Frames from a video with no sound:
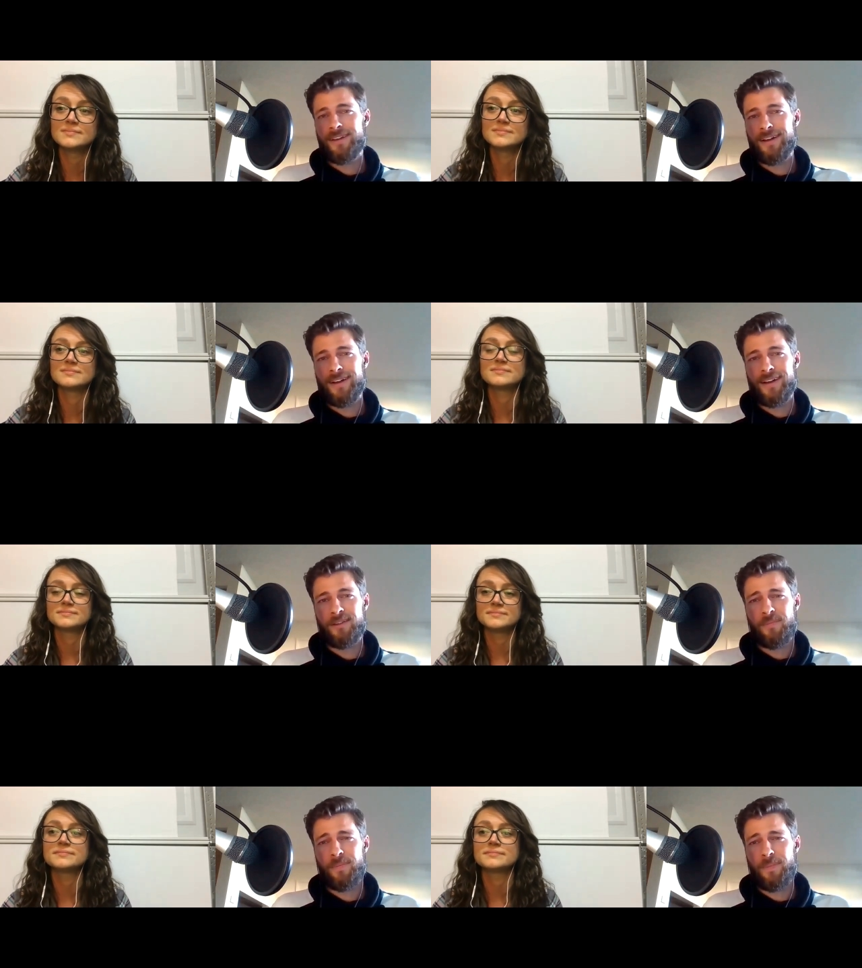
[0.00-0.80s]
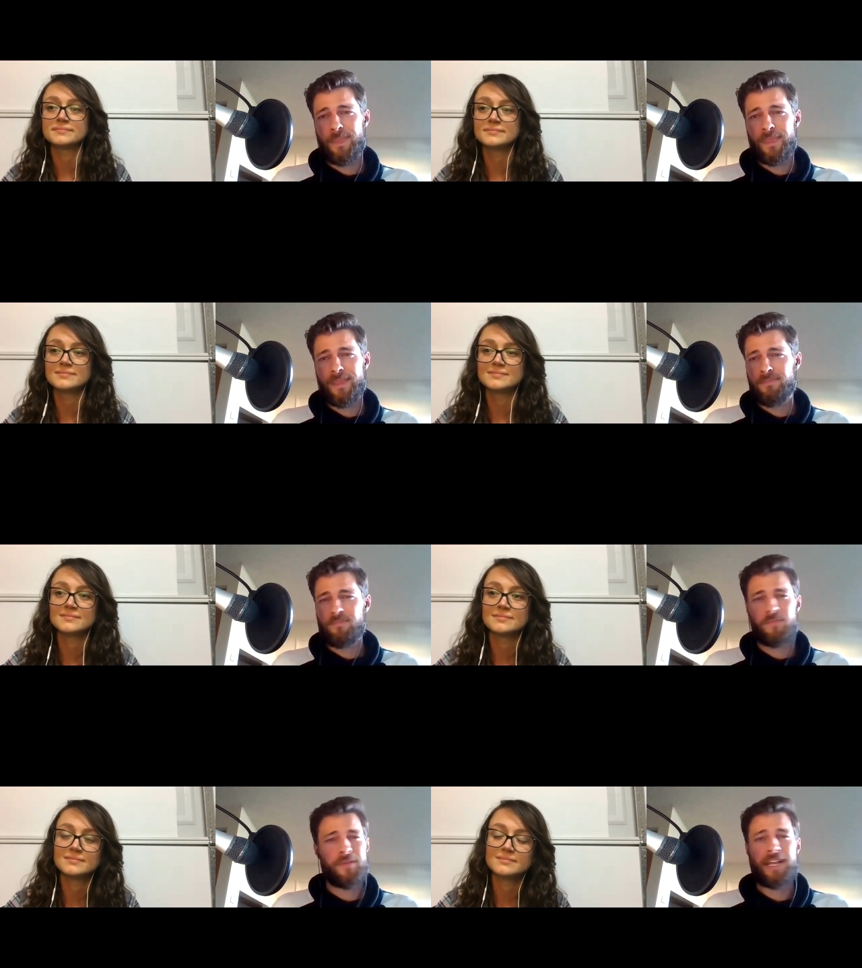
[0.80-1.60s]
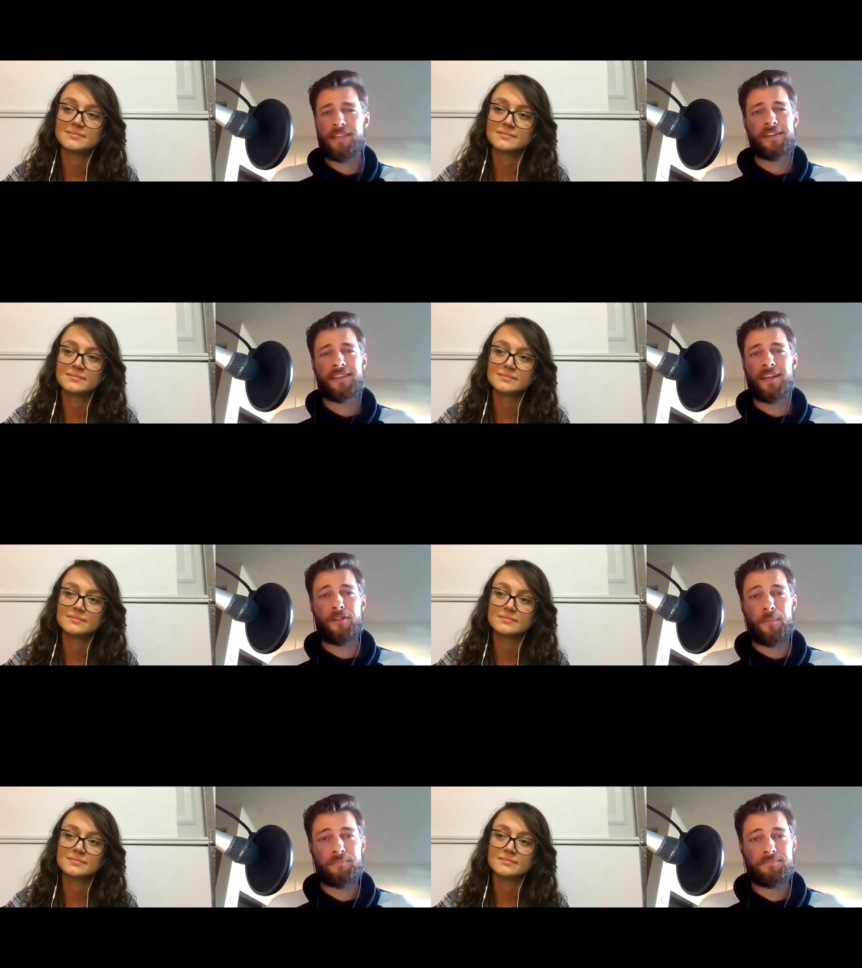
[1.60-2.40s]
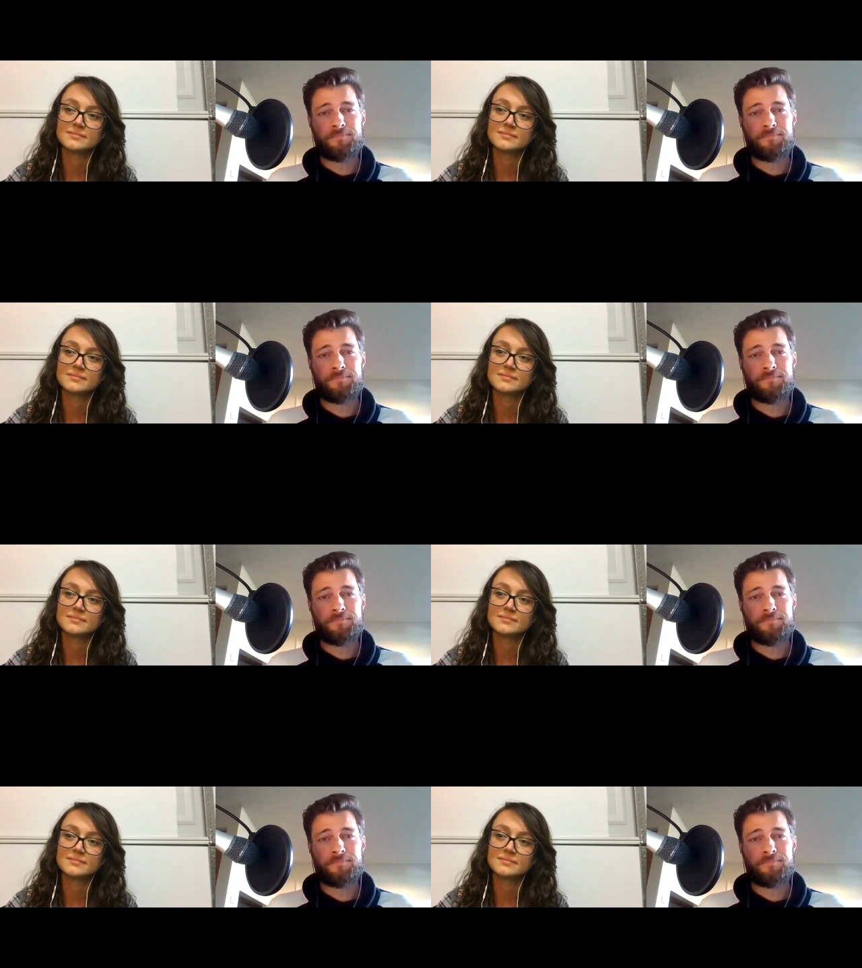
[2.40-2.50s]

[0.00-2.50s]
Speaker 1: uh, anything in that realm?